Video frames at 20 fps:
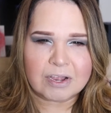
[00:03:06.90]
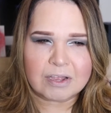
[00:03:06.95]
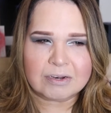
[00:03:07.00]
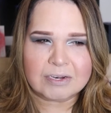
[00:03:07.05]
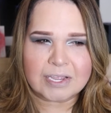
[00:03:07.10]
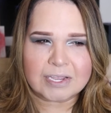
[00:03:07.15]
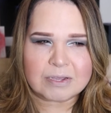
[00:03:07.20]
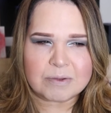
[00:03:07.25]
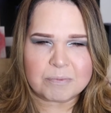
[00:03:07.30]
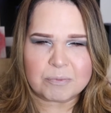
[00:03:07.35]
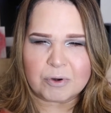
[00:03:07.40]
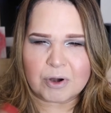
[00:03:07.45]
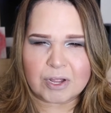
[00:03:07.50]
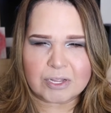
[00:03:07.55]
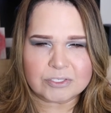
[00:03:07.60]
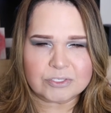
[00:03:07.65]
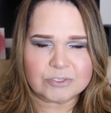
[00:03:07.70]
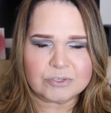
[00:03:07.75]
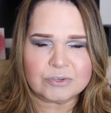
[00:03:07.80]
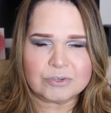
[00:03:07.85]
on like a
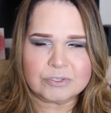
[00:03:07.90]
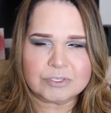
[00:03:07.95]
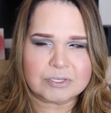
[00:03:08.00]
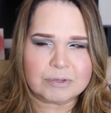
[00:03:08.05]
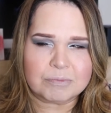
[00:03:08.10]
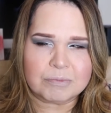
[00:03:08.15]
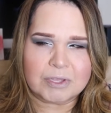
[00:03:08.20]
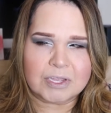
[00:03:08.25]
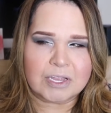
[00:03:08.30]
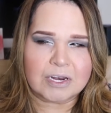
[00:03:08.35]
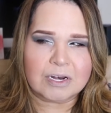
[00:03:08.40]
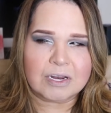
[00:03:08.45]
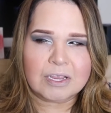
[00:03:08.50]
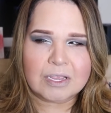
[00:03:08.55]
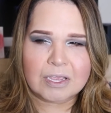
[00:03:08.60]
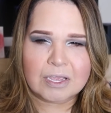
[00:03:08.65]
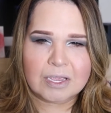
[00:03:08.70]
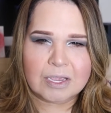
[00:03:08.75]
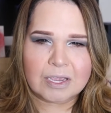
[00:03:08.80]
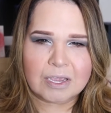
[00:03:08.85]
bronzer or something and,
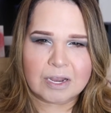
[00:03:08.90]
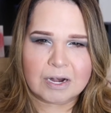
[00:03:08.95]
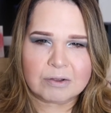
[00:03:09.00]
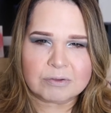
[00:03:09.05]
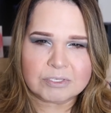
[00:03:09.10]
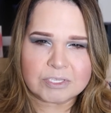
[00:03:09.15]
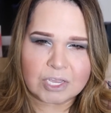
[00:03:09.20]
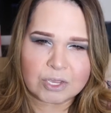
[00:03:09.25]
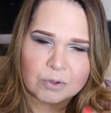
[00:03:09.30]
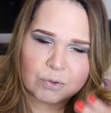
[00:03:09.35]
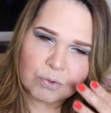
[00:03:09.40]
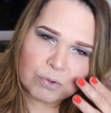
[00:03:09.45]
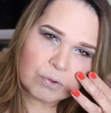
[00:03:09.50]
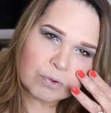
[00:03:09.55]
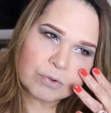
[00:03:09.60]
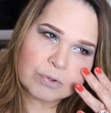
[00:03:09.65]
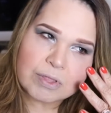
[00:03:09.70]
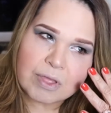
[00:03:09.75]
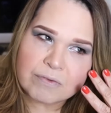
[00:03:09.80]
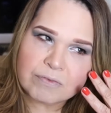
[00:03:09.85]
and I was like,
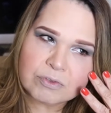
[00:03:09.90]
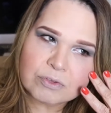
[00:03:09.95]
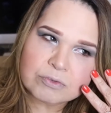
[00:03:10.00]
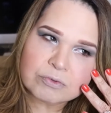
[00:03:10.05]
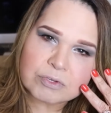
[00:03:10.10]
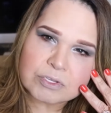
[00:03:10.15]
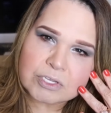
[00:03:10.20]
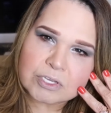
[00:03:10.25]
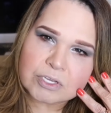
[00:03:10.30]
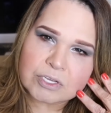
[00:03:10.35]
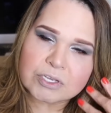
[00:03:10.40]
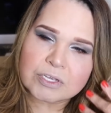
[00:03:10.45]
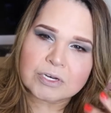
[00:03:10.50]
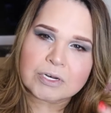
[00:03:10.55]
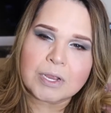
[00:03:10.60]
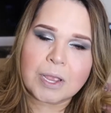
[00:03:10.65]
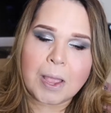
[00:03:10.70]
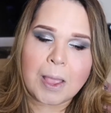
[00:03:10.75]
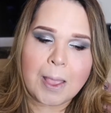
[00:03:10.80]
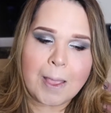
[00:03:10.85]
oh, that feels really
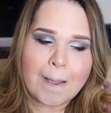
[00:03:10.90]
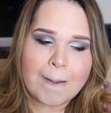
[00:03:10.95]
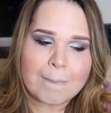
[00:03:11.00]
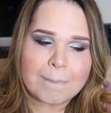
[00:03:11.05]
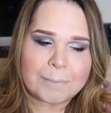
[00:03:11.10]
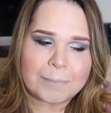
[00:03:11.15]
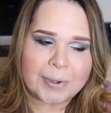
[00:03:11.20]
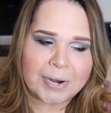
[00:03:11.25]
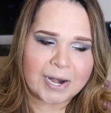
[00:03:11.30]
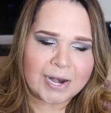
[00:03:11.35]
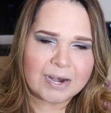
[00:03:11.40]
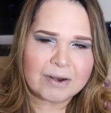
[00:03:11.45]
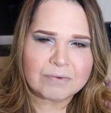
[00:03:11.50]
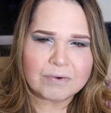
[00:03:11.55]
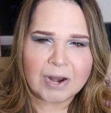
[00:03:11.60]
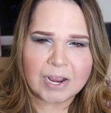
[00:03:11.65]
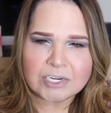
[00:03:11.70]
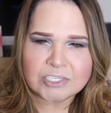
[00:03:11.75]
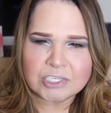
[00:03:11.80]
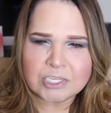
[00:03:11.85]
good but I
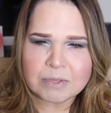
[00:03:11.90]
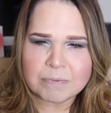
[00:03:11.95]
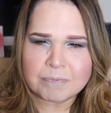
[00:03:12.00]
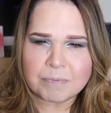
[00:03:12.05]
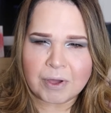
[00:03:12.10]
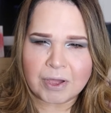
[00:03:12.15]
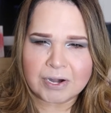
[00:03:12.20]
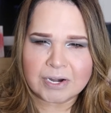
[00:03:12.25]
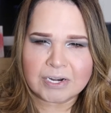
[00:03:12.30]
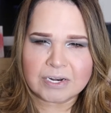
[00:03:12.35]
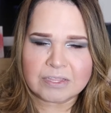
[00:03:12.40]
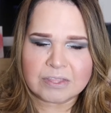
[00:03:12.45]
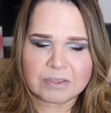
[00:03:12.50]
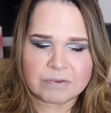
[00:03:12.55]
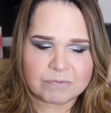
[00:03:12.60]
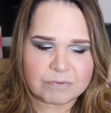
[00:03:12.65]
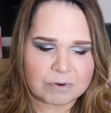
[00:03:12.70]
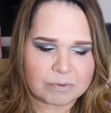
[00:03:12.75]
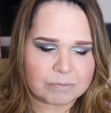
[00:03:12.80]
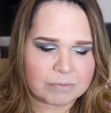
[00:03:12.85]
never actually bought
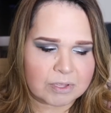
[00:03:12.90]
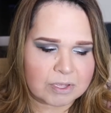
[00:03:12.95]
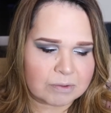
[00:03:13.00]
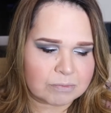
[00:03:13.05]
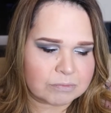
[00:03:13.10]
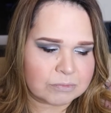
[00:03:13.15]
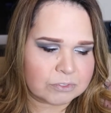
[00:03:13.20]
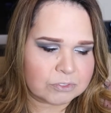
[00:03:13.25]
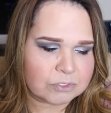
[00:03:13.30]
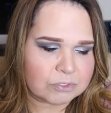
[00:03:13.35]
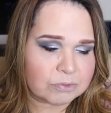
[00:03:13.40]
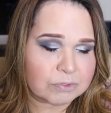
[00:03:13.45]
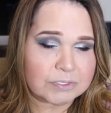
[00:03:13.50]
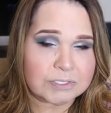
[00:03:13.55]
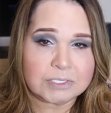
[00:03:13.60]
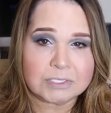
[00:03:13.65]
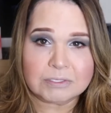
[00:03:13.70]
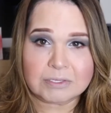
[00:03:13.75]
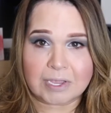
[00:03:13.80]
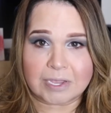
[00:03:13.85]
anything from them. So
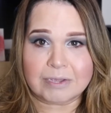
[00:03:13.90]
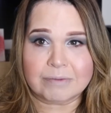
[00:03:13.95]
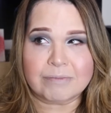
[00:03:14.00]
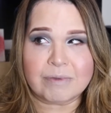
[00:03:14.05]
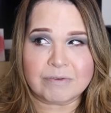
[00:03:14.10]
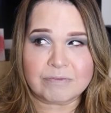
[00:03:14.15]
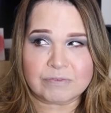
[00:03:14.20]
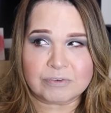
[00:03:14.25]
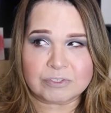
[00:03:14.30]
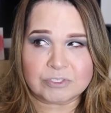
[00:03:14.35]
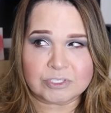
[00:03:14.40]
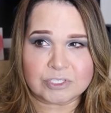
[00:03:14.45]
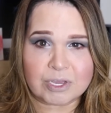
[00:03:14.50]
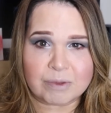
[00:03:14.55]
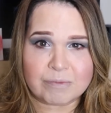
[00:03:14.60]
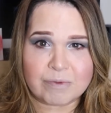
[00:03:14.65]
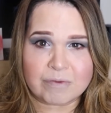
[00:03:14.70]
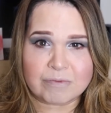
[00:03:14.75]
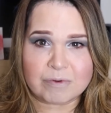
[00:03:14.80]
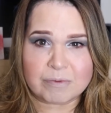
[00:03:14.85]
this is like my first
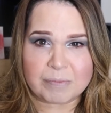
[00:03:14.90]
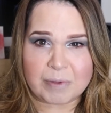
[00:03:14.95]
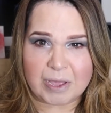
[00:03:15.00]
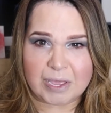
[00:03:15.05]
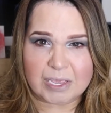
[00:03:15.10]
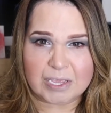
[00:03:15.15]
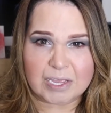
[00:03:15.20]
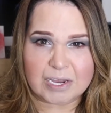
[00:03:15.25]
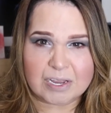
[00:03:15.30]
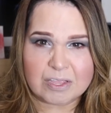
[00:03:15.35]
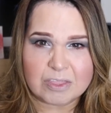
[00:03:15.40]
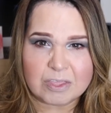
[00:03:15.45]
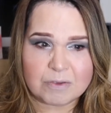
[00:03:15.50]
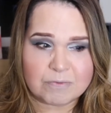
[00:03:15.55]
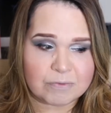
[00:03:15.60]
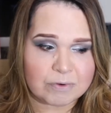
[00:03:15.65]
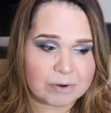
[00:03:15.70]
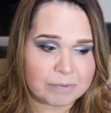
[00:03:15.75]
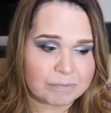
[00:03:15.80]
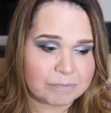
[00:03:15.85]
time ever buying
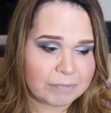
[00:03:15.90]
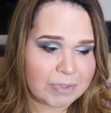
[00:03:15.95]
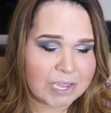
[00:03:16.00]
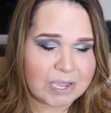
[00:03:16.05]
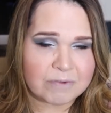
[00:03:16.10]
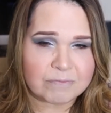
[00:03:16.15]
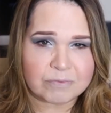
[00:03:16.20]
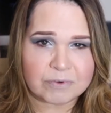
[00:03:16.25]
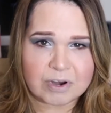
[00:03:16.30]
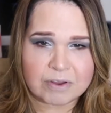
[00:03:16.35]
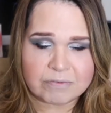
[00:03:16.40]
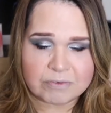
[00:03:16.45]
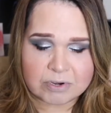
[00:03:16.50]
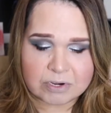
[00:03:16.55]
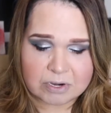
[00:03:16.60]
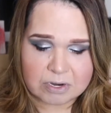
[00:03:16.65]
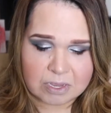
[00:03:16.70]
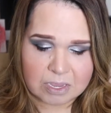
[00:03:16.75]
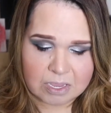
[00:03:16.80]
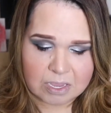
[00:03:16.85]
anything from Makeup
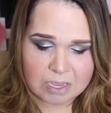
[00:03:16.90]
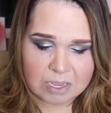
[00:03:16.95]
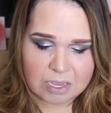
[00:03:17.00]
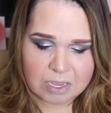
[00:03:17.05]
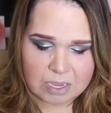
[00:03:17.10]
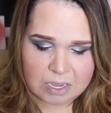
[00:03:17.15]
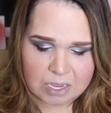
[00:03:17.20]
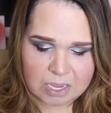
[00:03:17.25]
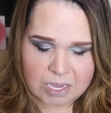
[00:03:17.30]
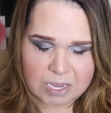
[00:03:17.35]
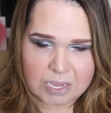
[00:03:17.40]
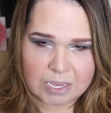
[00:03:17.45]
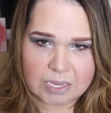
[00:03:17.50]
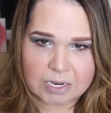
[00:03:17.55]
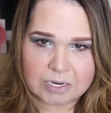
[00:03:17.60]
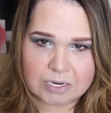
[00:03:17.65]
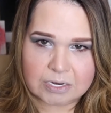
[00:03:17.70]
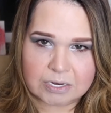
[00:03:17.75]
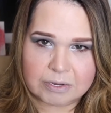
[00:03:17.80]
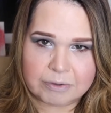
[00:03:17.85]
Forever.
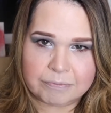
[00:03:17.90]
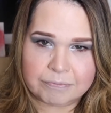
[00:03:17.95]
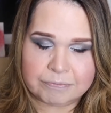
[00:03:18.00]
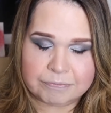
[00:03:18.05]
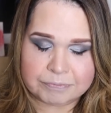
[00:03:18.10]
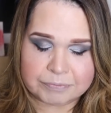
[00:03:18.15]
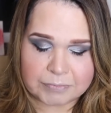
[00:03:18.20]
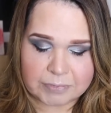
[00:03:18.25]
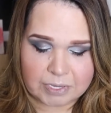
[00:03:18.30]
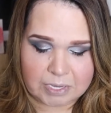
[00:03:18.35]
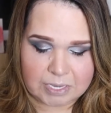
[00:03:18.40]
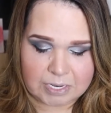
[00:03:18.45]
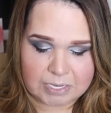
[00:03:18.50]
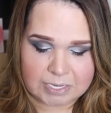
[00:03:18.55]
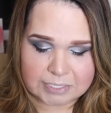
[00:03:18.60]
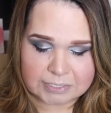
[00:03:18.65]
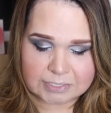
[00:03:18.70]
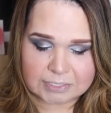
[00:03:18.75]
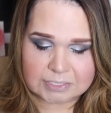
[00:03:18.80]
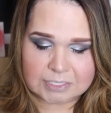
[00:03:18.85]
And
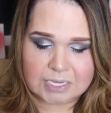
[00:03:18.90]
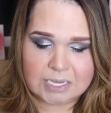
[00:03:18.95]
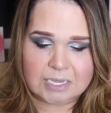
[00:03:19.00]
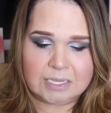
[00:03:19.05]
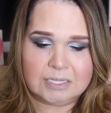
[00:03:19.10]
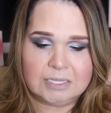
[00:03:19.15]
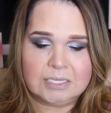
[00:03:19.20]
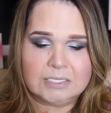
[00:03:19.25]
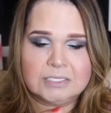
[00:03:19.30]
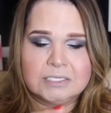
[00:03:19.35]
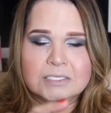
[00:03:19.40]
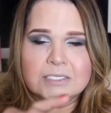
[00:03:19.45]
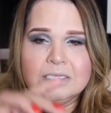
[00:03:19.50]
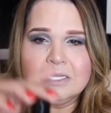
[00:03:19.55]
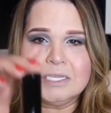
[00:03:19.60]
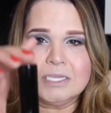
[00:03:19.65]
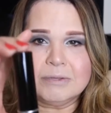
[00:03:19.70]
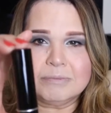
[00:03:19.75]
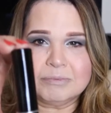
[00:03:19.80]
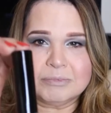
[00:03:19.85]
let's see, this is
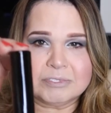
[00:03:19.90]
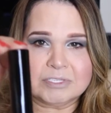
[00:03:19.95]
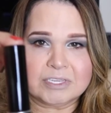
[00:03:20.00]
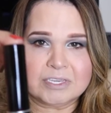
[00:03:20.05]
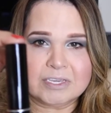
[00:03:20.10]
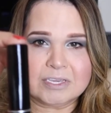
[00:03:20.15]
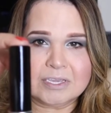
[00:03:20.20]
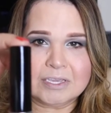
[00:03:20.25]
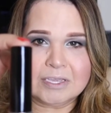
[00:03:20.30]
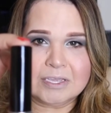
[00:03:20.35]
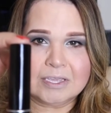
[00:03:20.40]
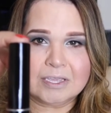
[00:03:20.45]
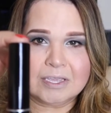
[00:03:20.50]
the lipstick,